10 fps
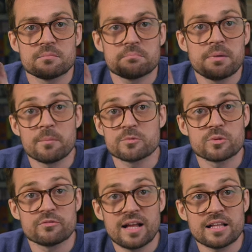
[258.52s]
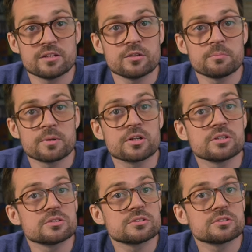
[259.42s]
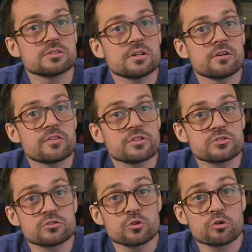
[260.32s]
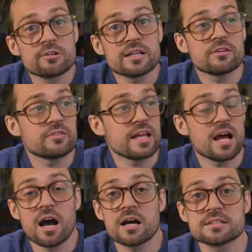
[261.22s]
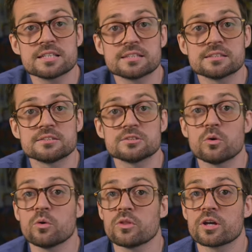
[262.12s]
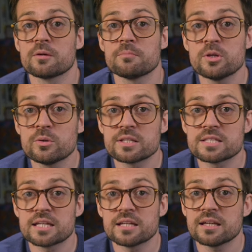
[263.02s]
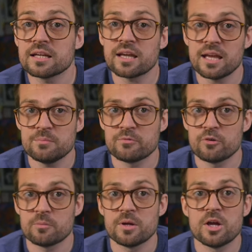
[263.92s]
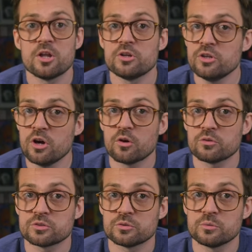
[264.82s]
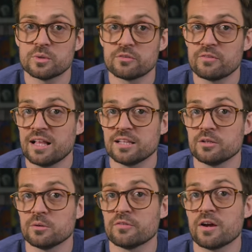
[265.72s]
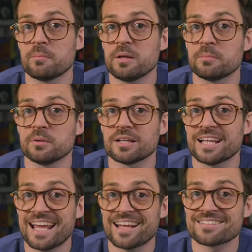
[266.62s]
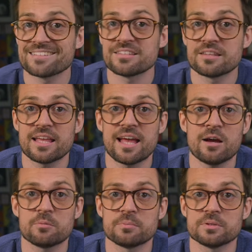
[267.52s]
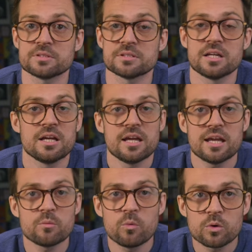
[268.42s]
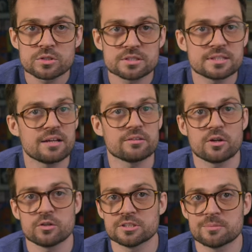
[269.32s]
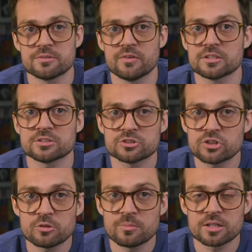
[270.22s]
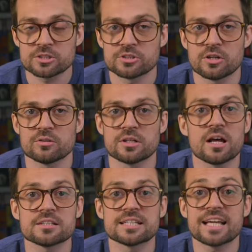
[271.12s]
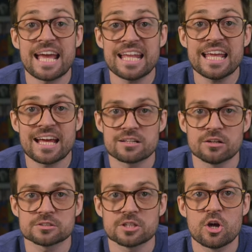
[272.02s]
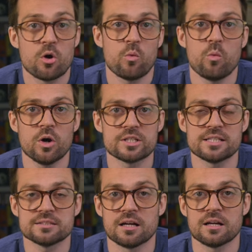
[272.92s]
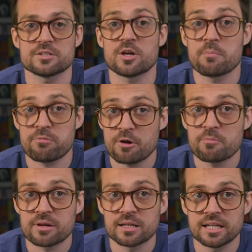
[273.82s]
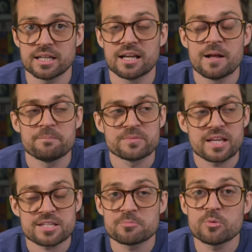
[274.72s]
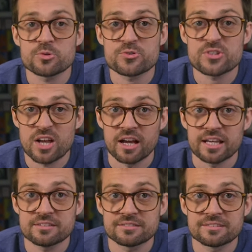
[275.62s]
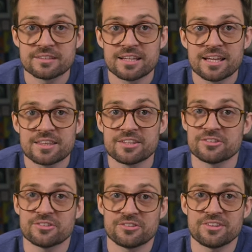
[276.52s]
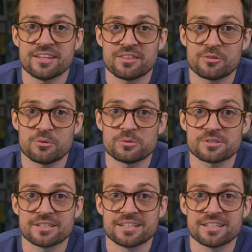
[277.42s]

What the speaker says: pumped with value because of the story of the artists or the community it came from, not with the value of how people connect to the output. It waters down the concept of art so much so that asking any adult what is art appropriately gets more sighs than sincere thought,